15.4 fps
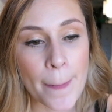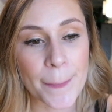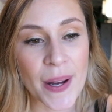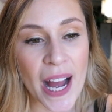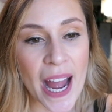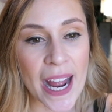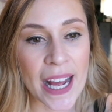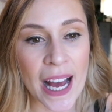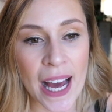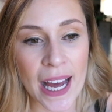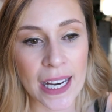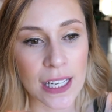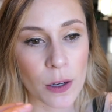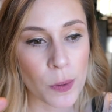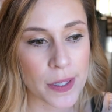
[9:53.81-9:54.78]
but I
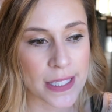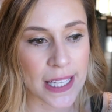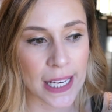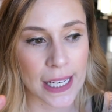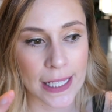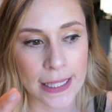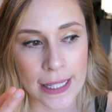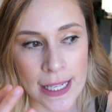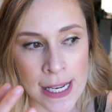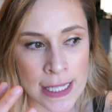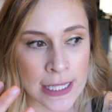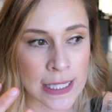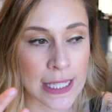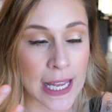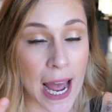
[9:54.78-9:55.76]
kind of was like in this
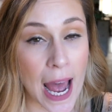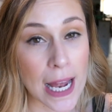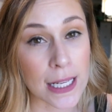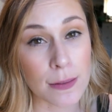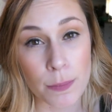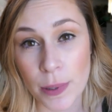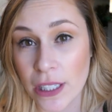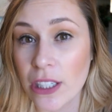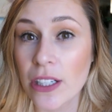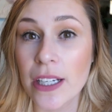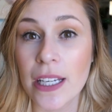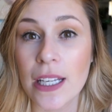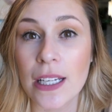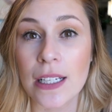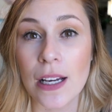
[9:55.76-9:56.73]
sad
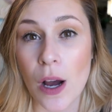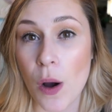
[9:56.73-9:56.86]
period,